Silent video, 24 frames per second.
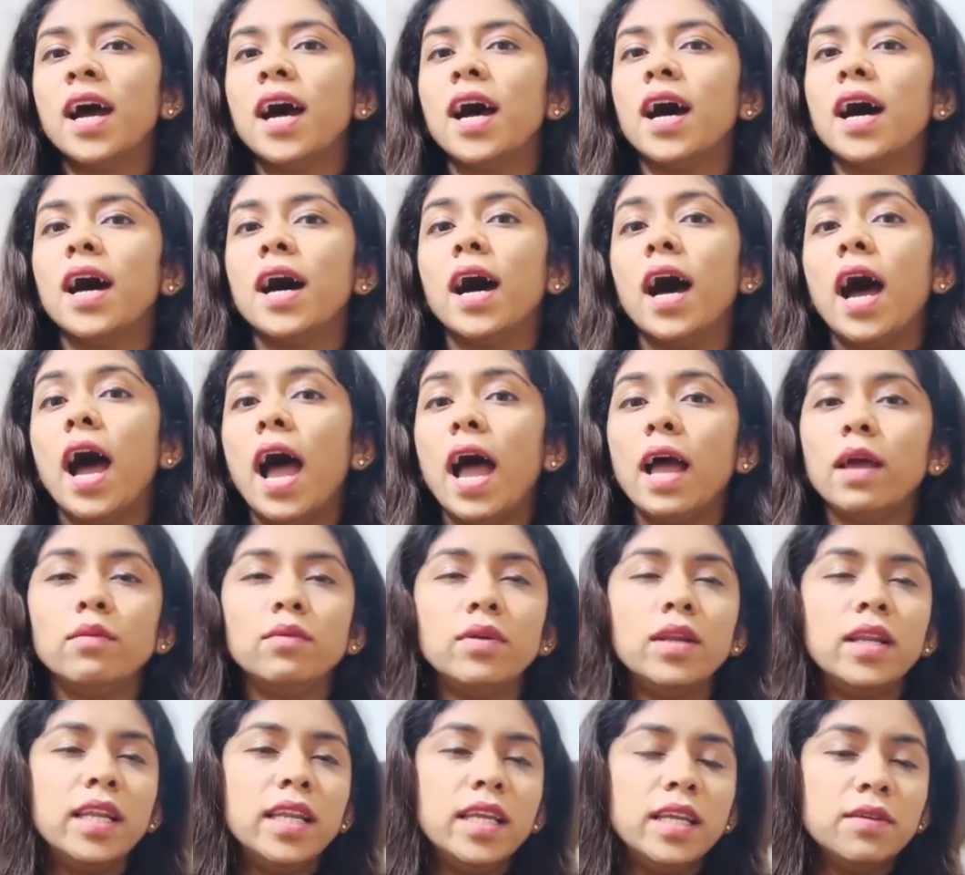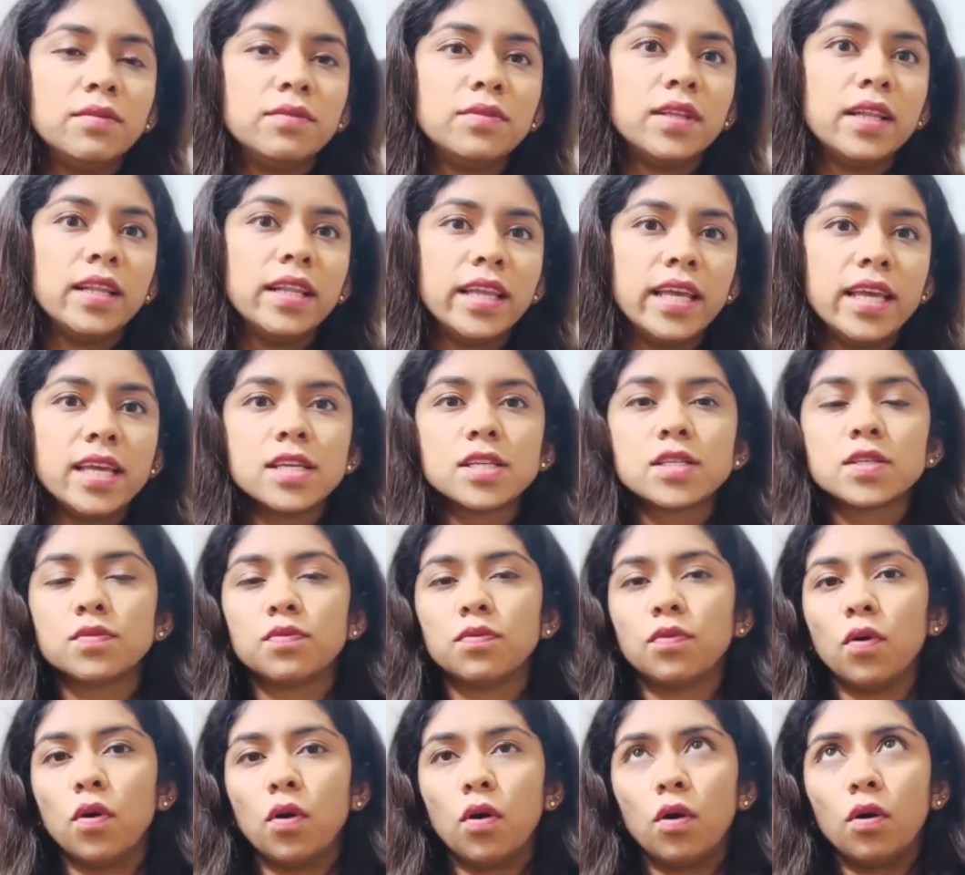I will leave the links
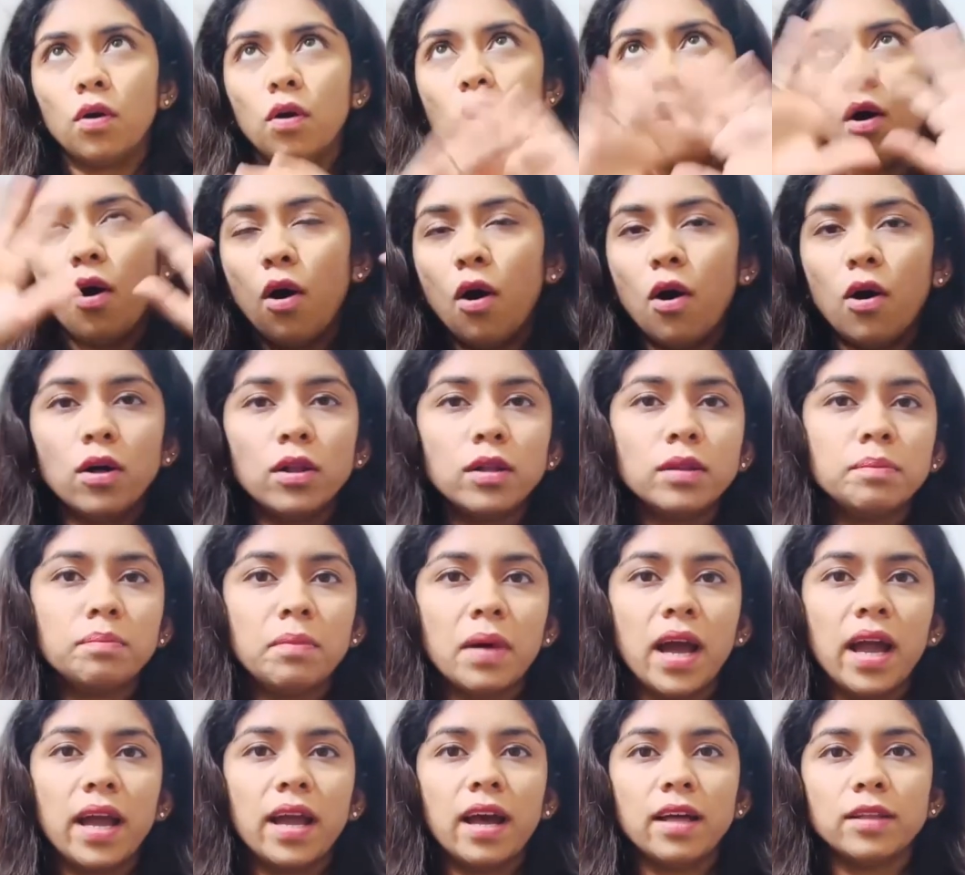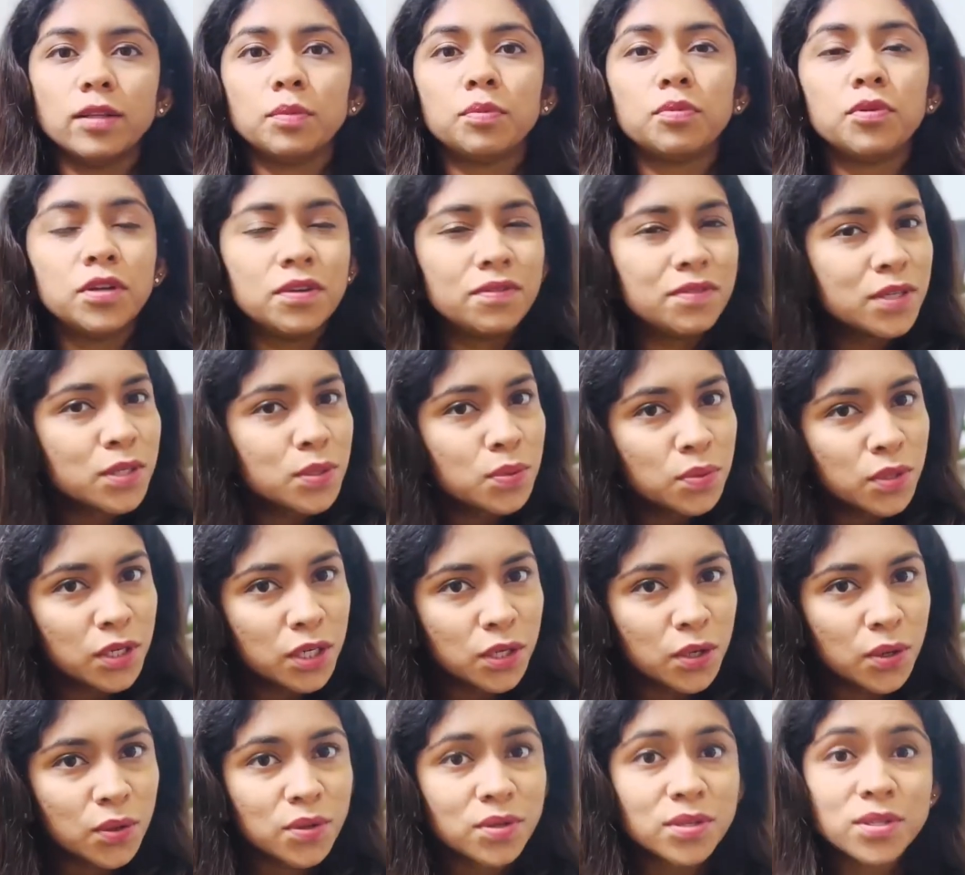for all my other previous
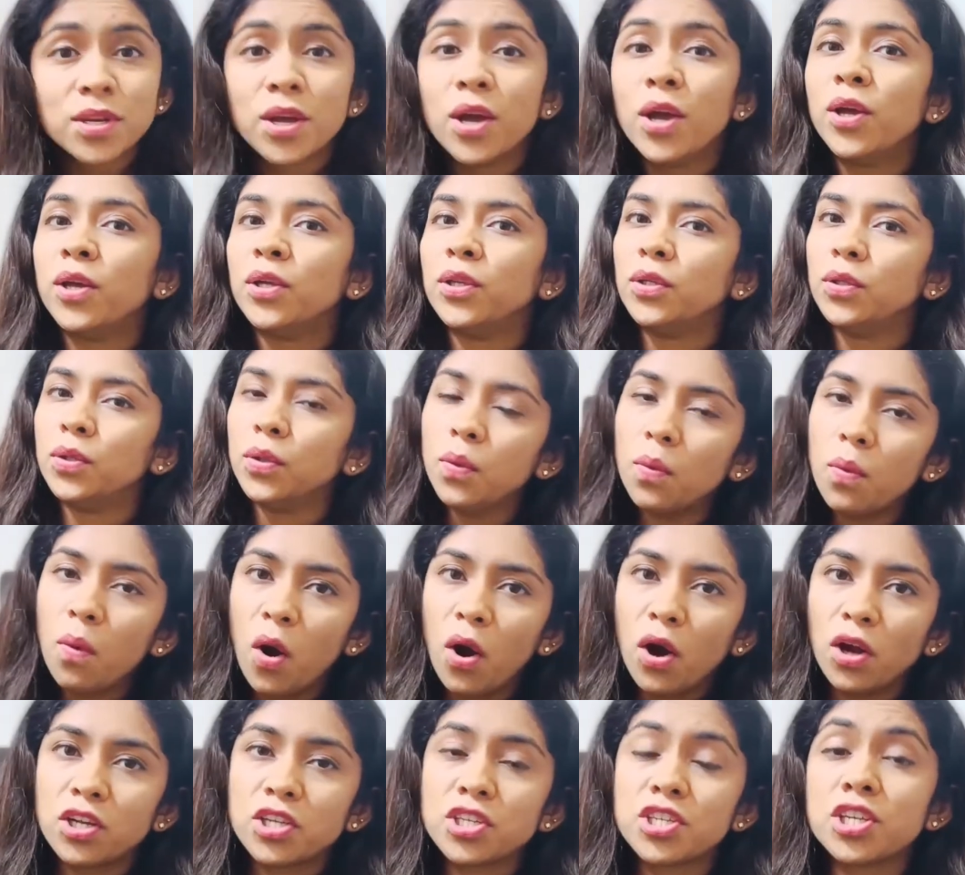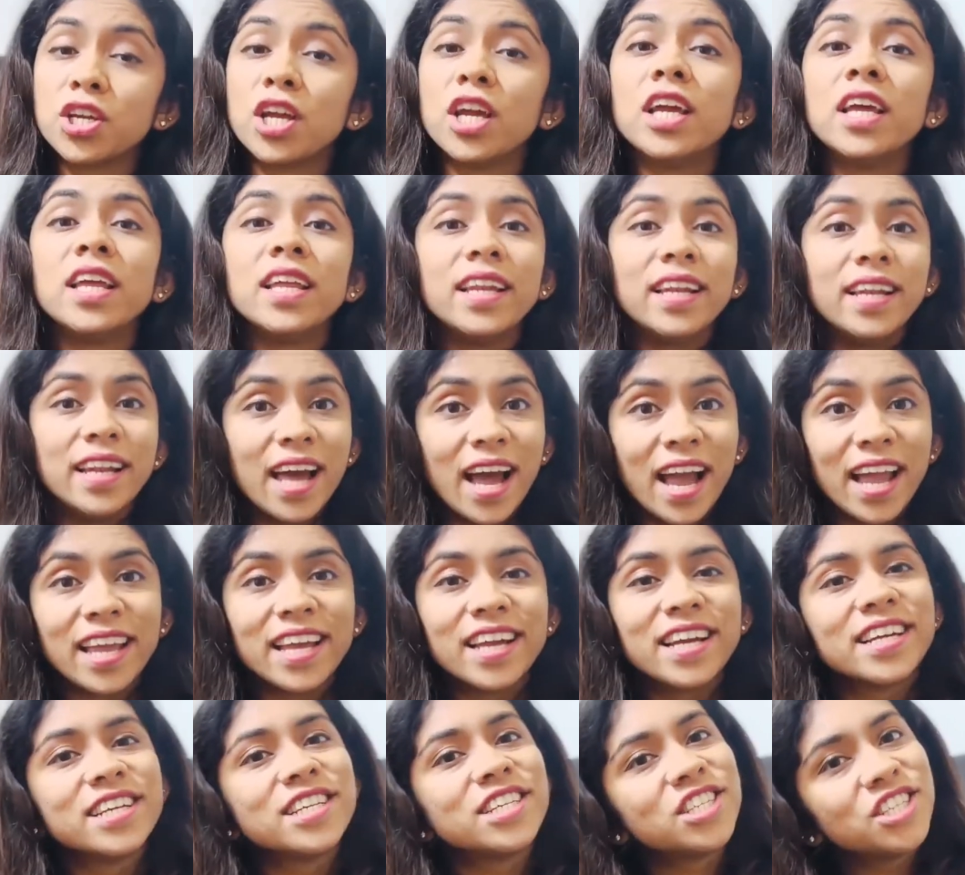videos. Do watch, like,
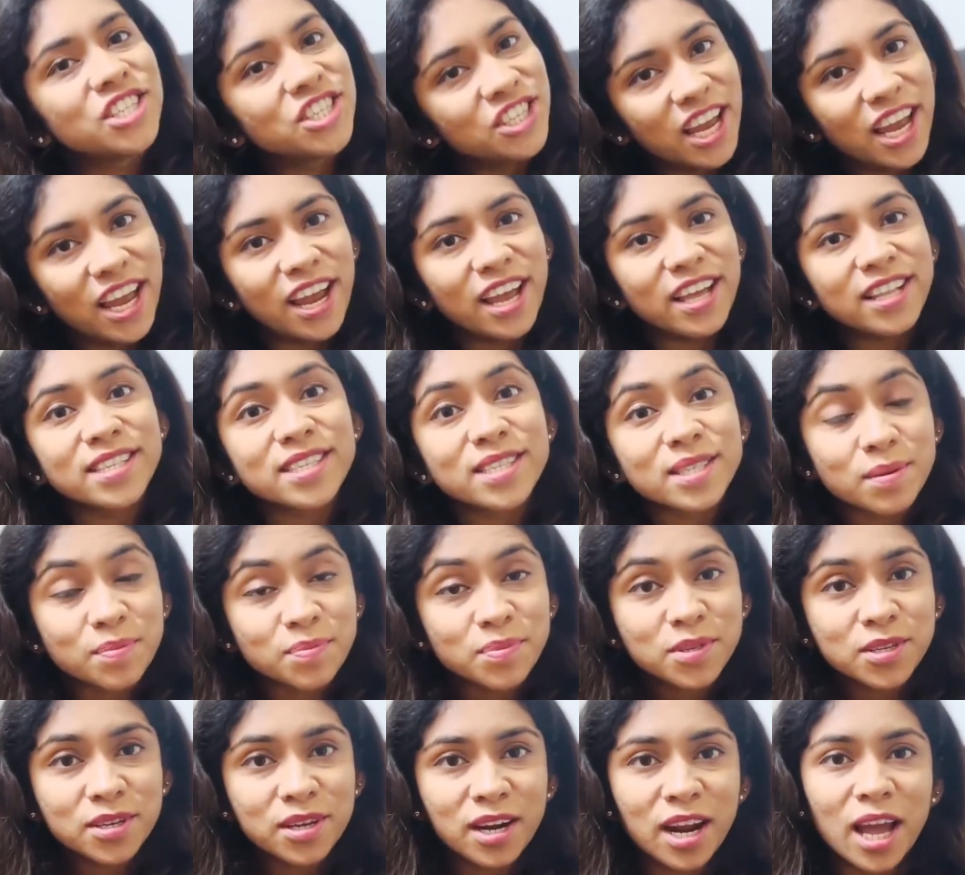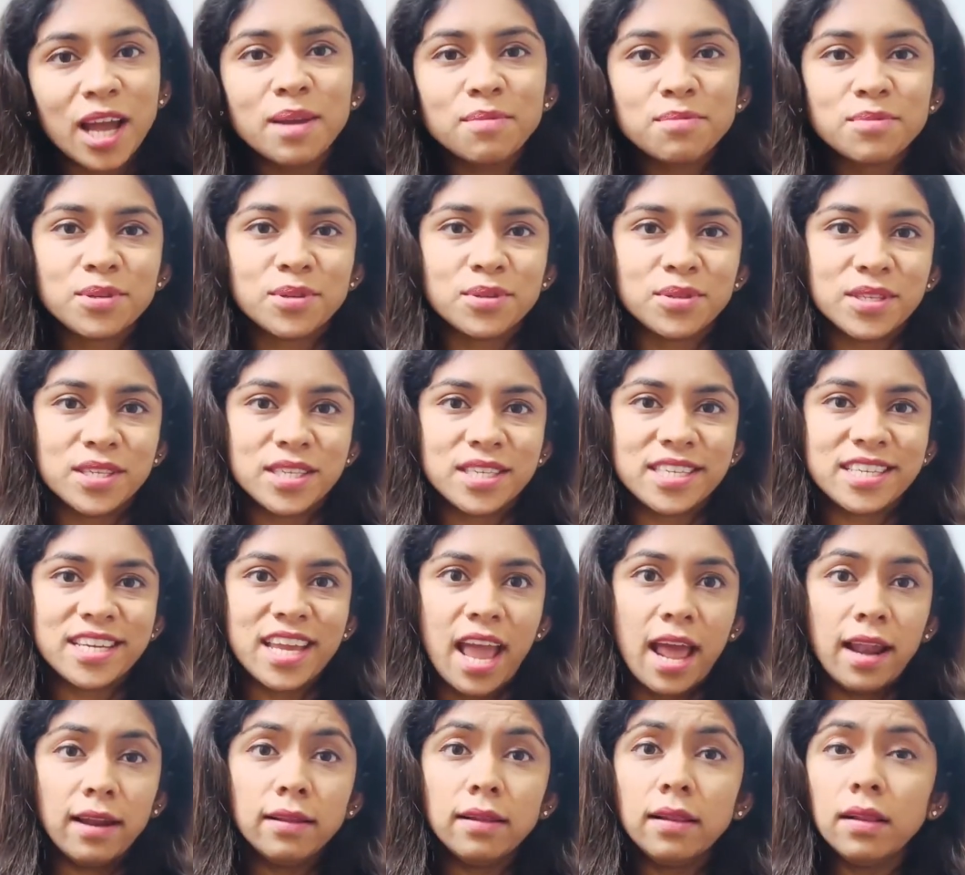share, and subscribe to this
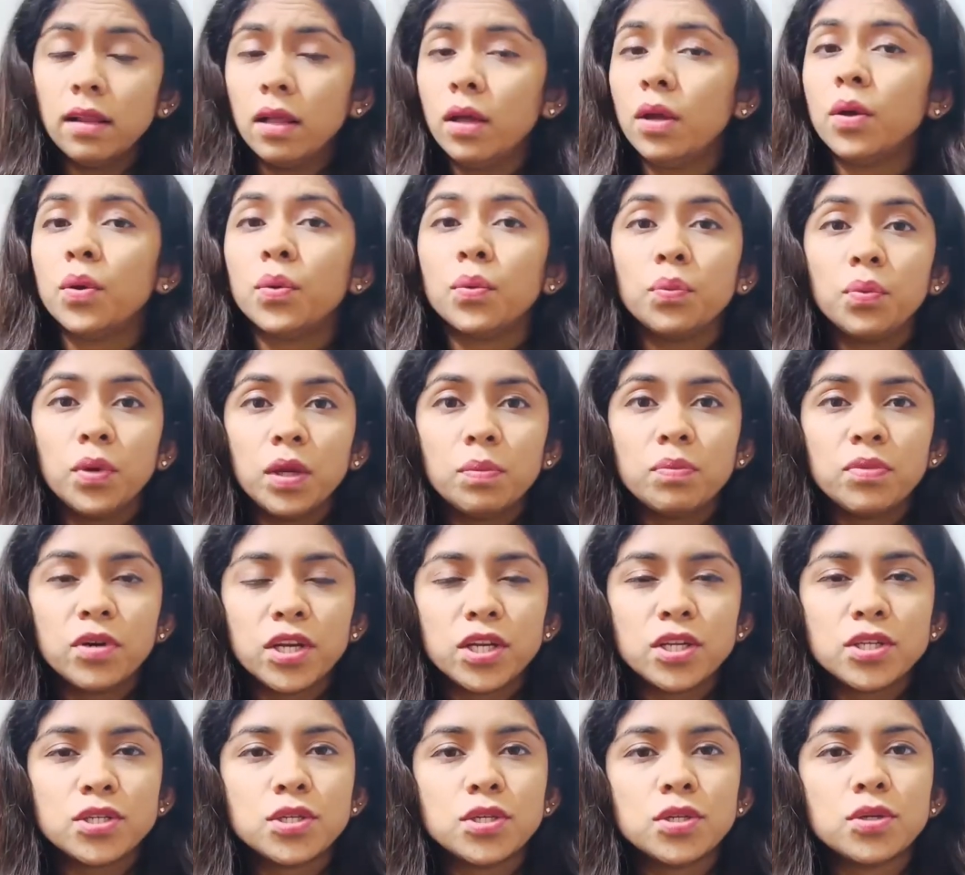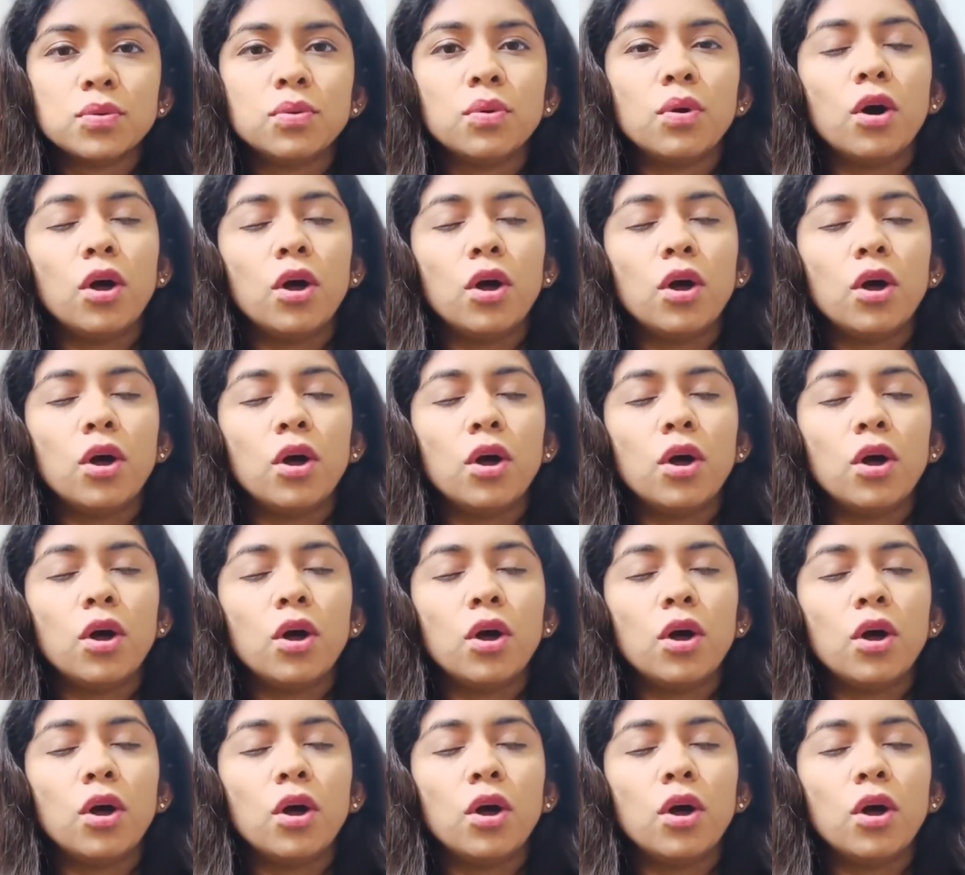channel. We bring to you a